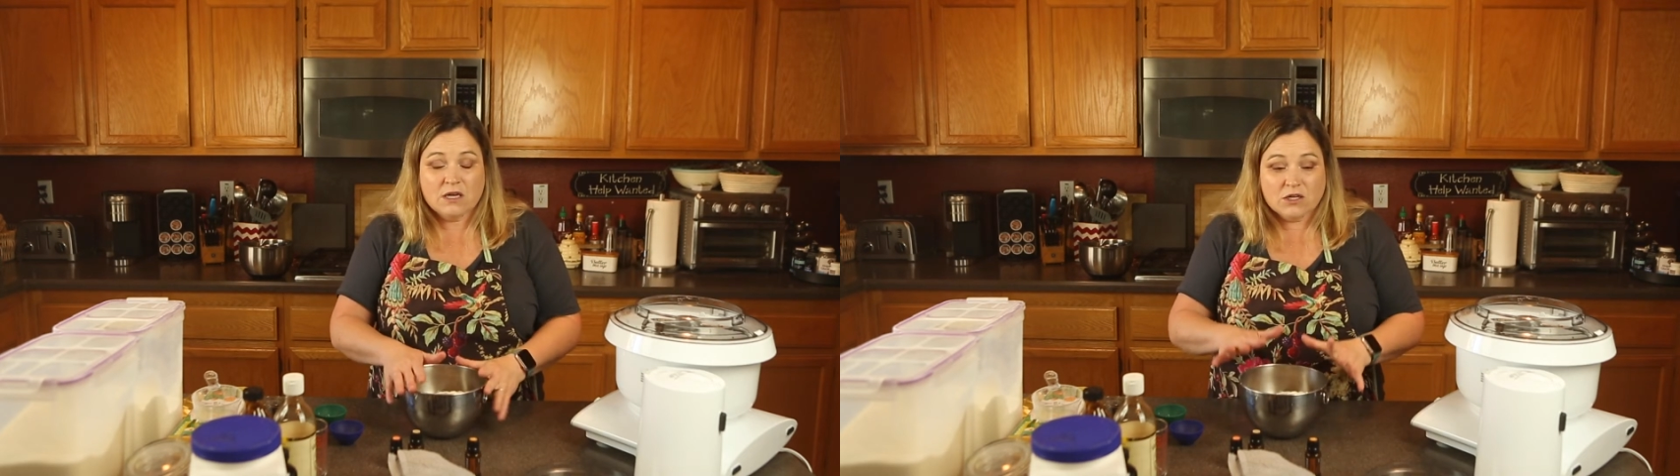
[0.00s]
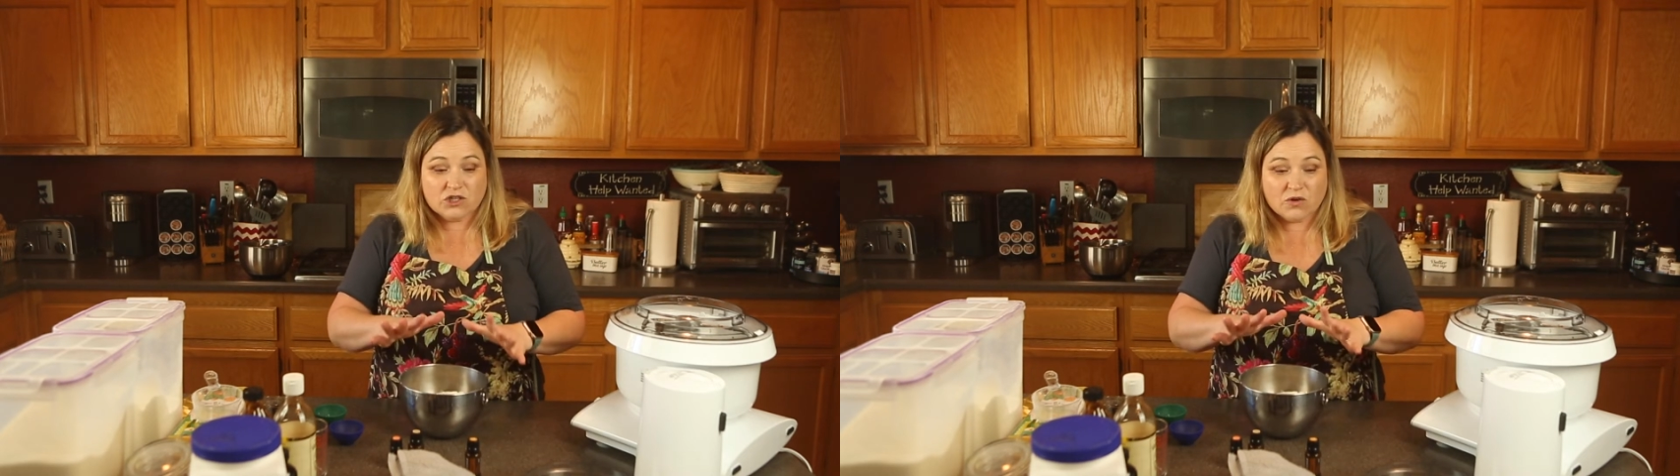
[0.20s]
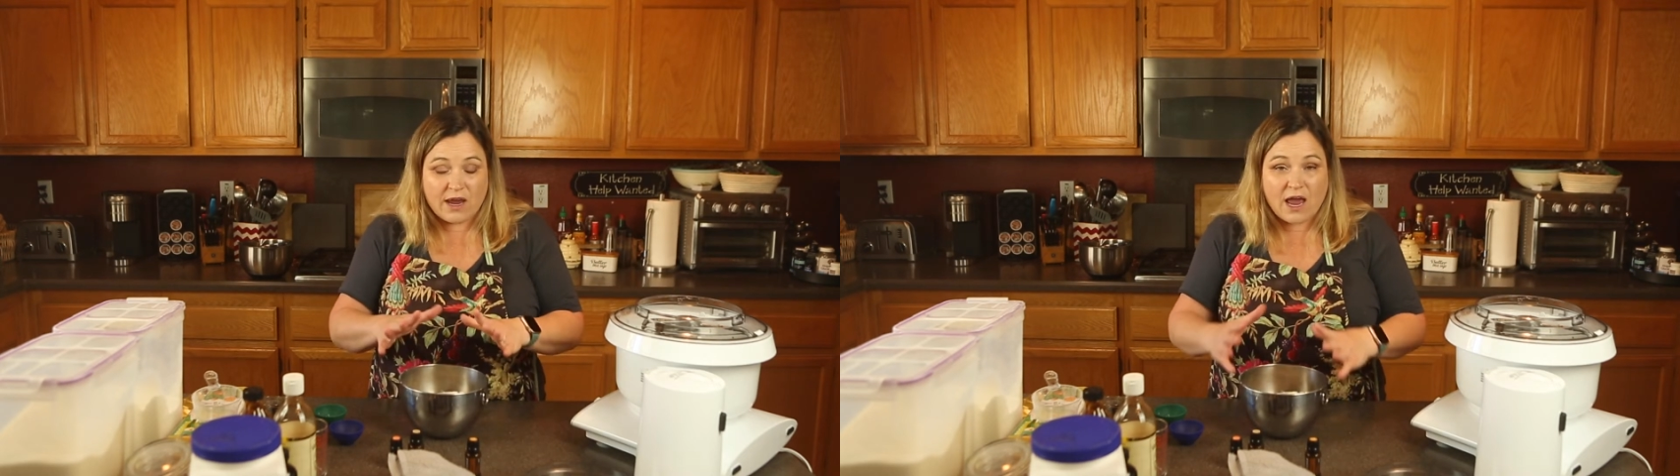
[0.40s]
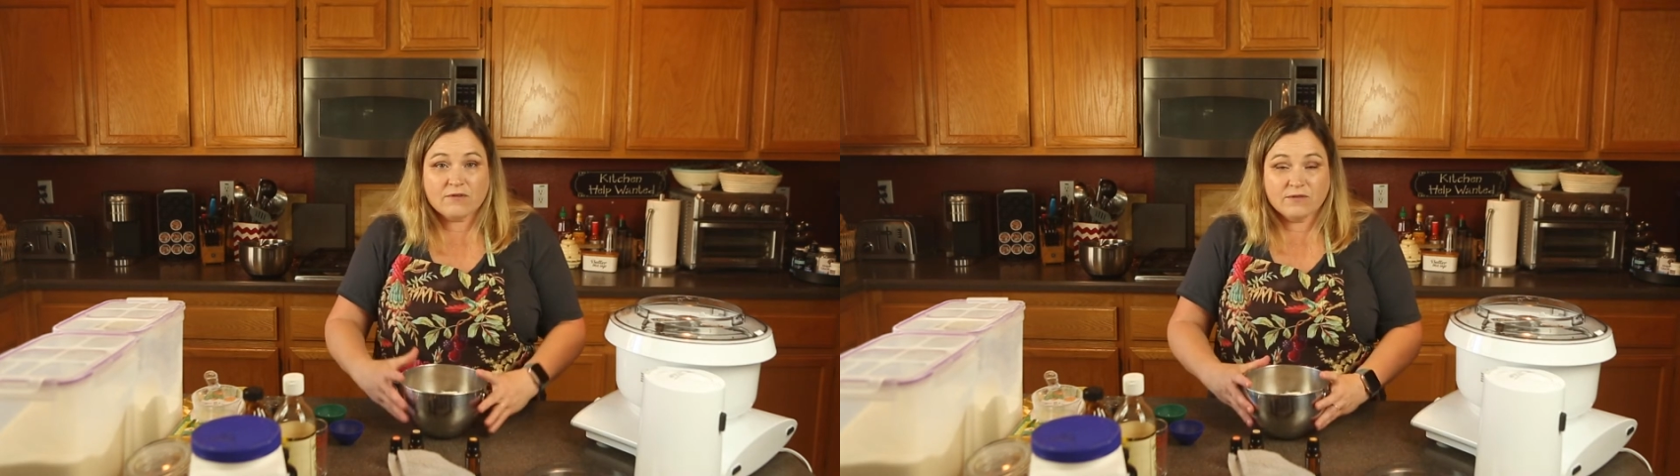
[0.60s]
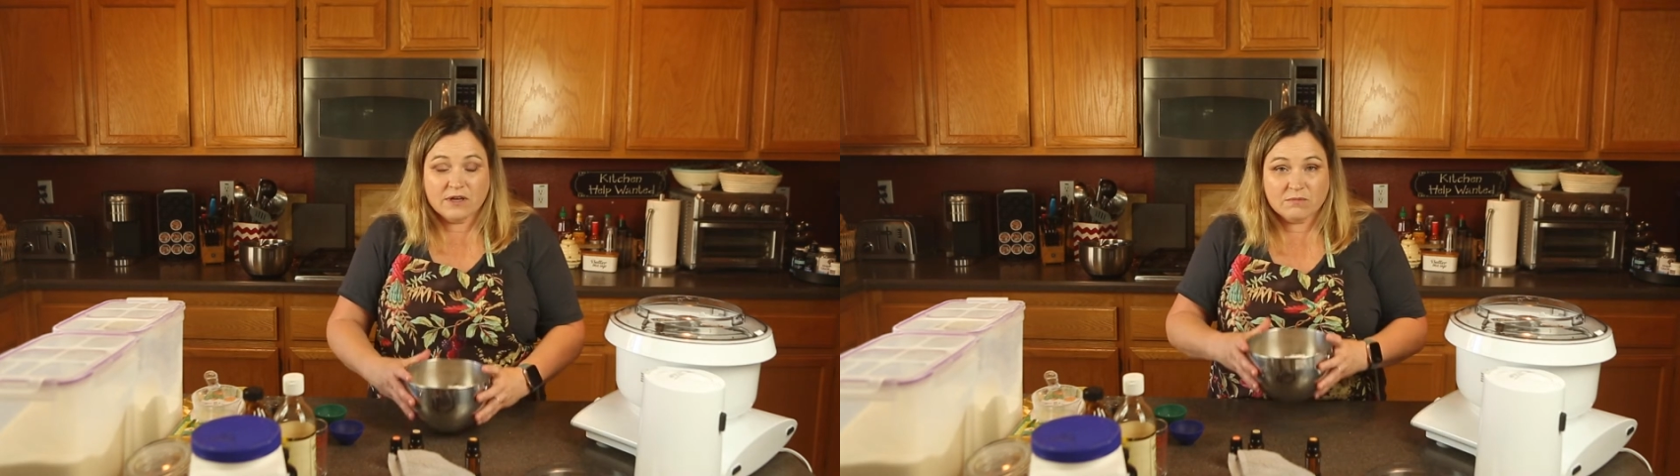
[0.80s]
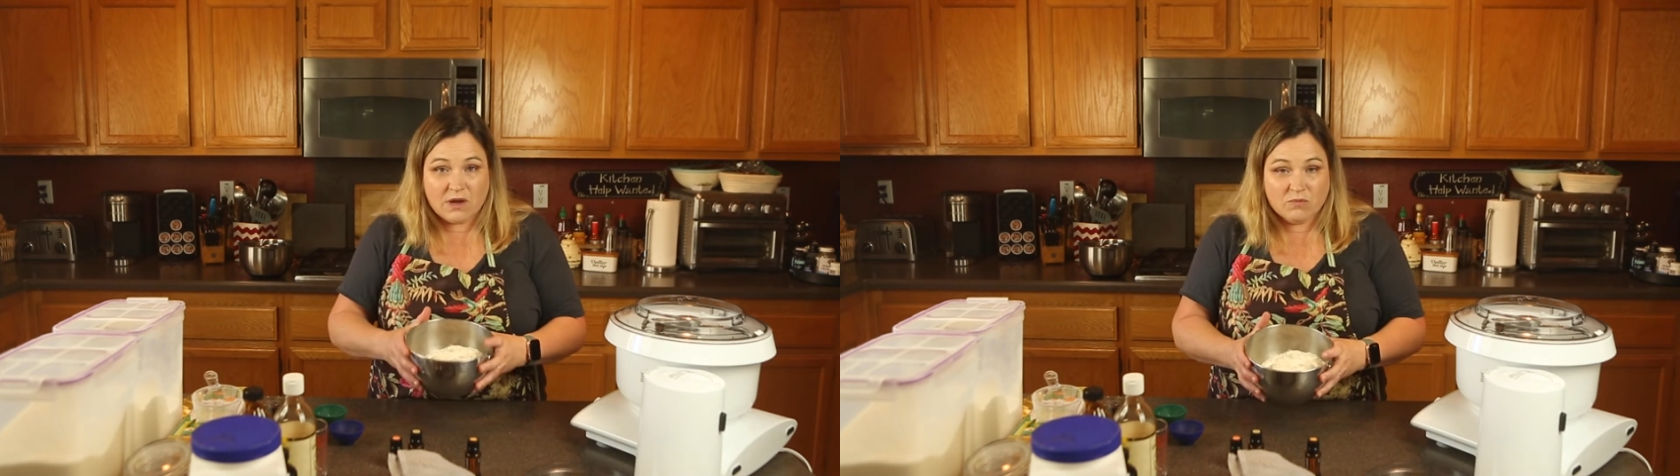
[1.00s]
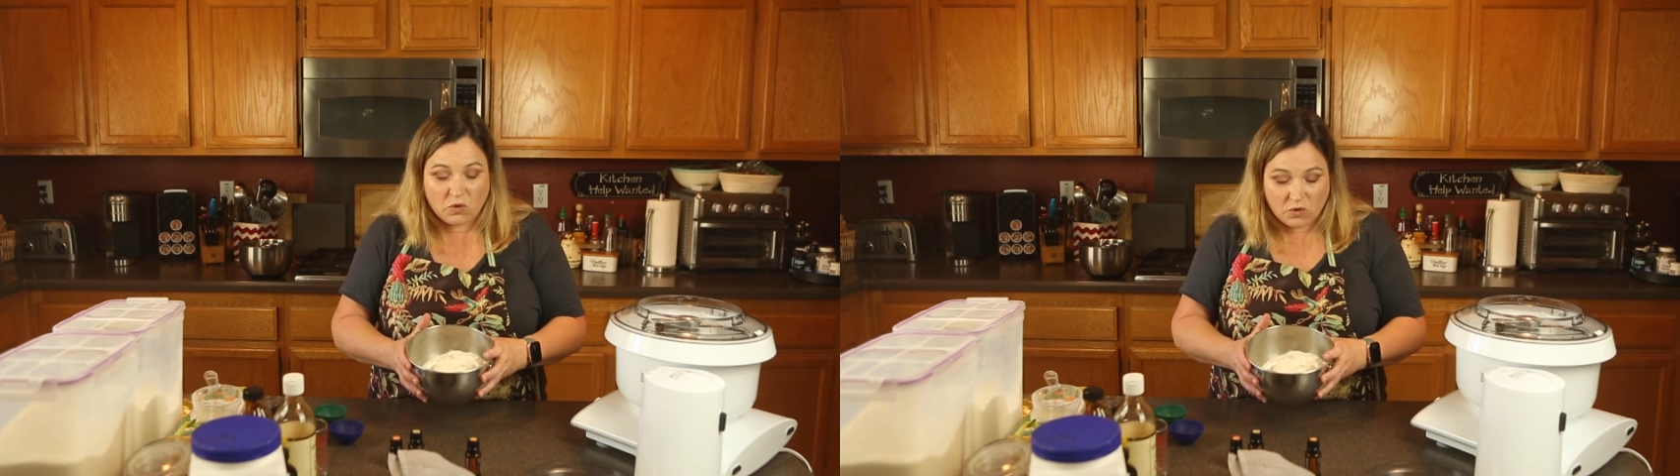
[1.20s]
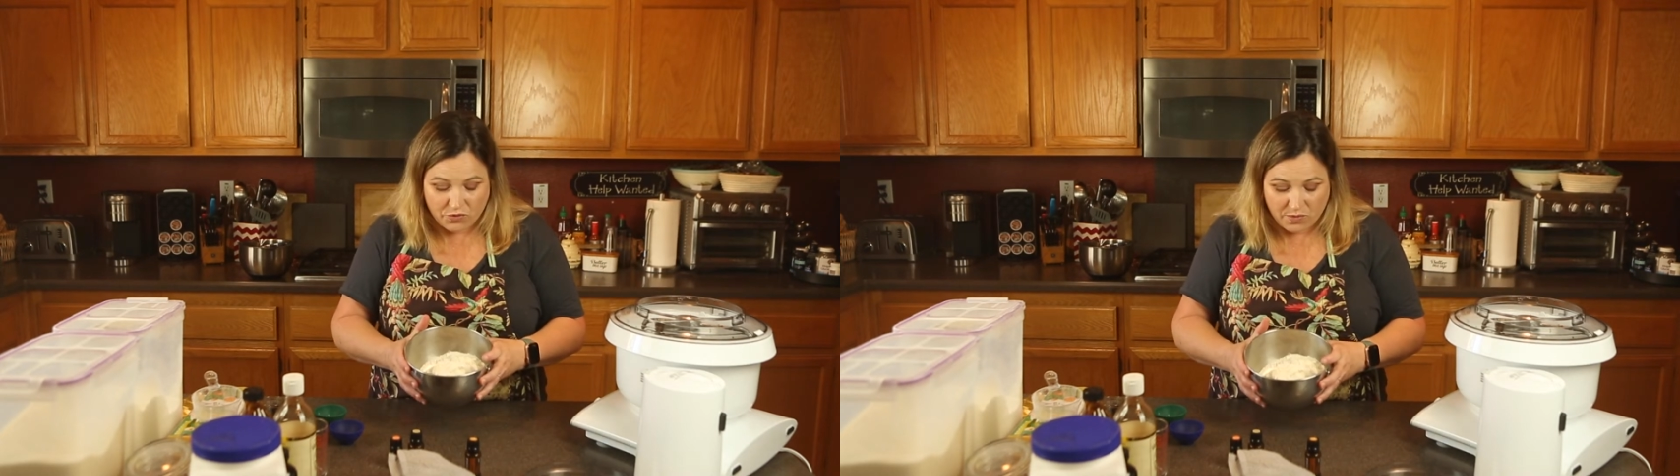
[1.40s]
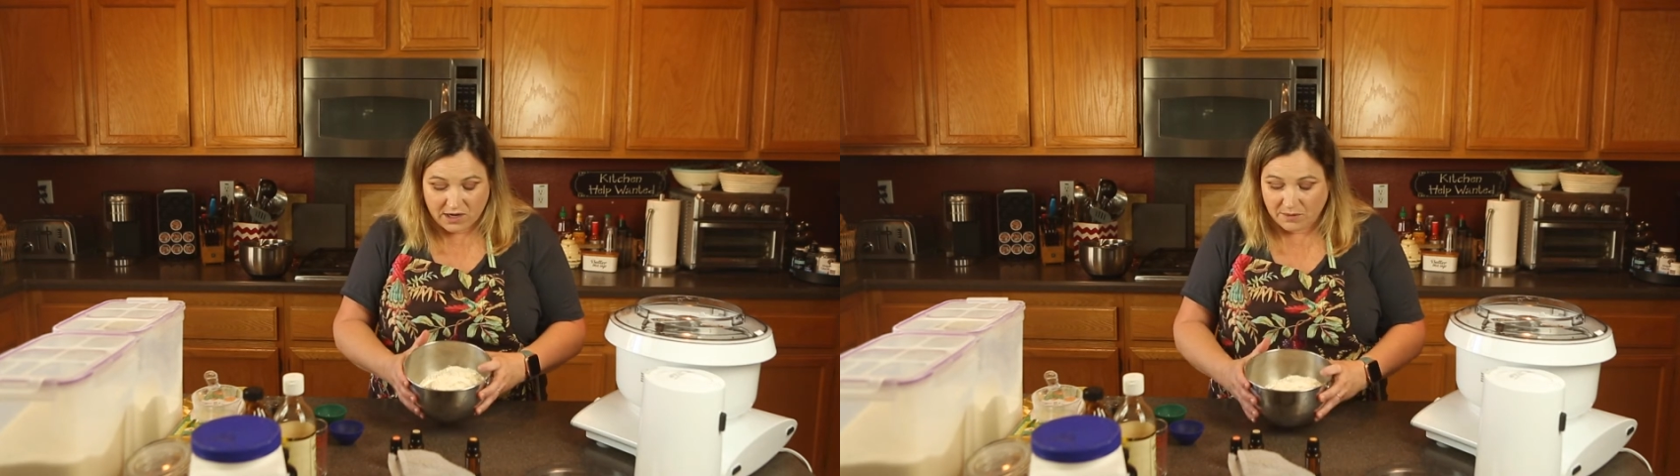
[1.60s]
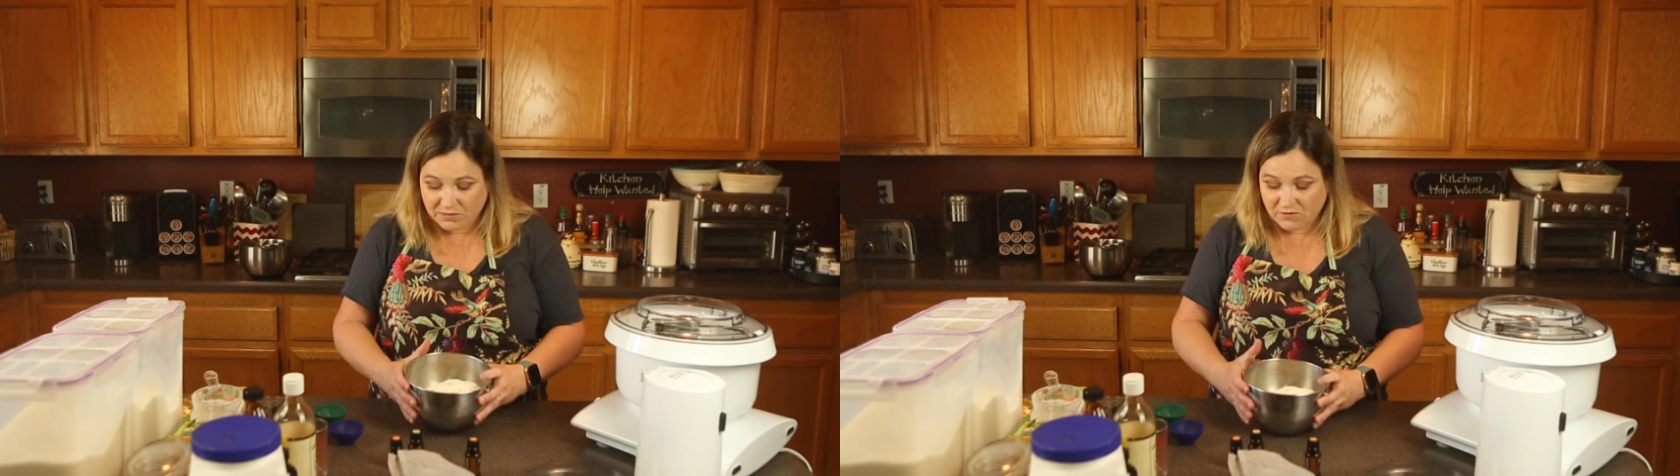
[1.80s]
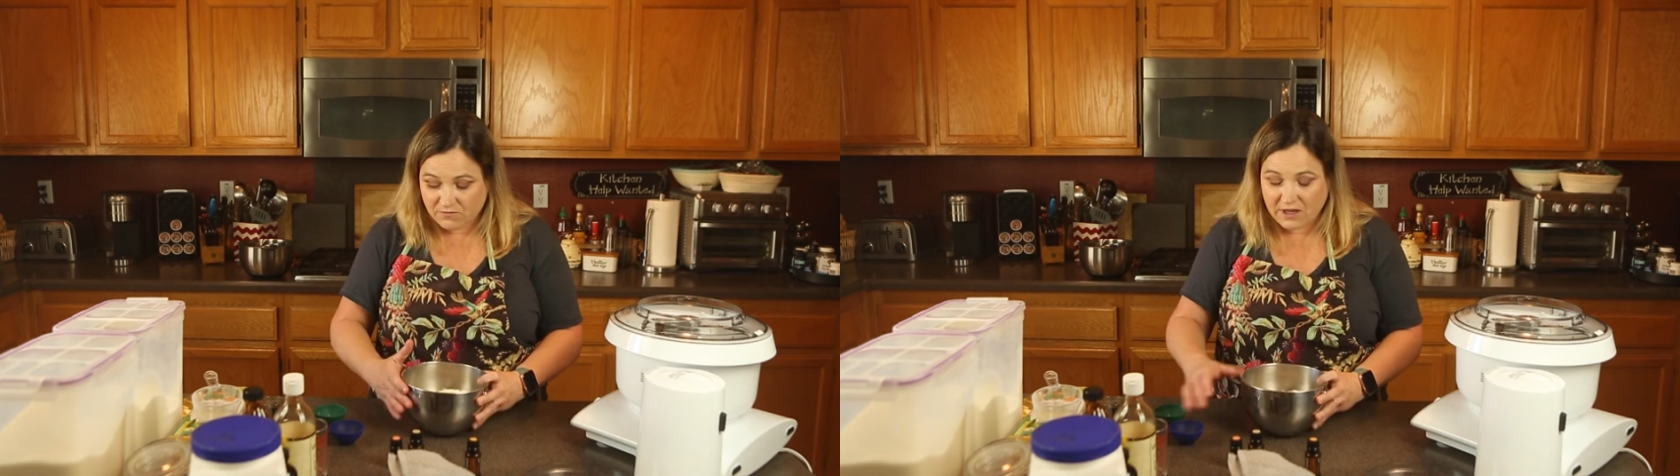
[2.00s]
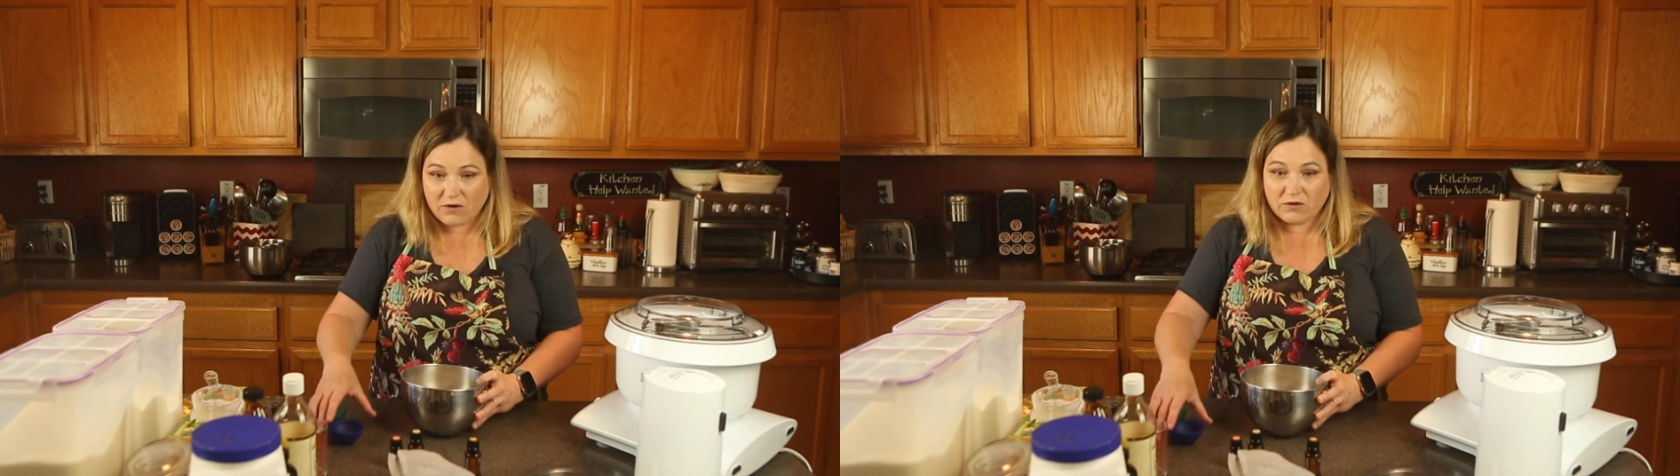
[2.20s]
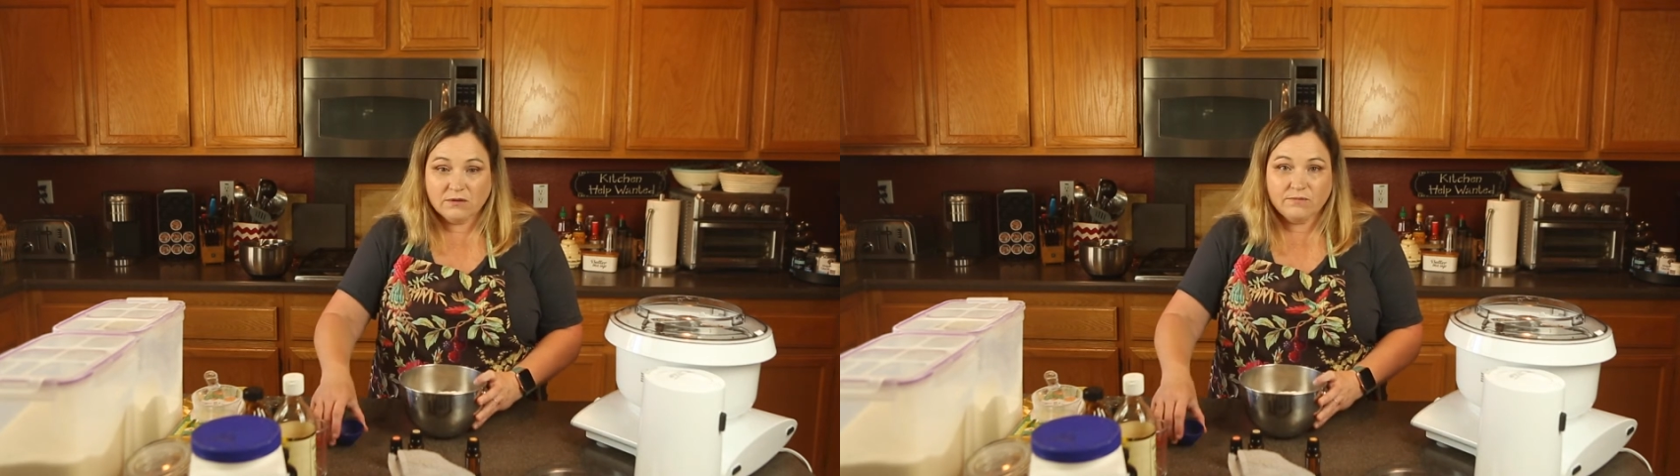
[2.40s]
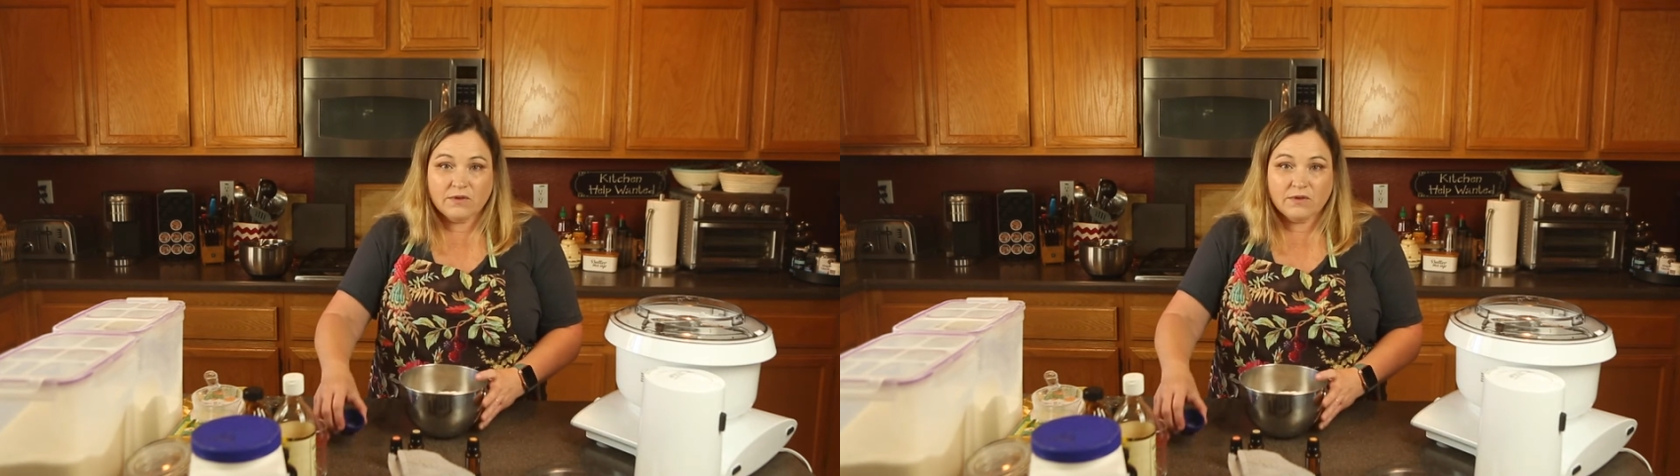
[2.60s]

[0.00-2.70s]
So I have in my bowl 3 cups of flour.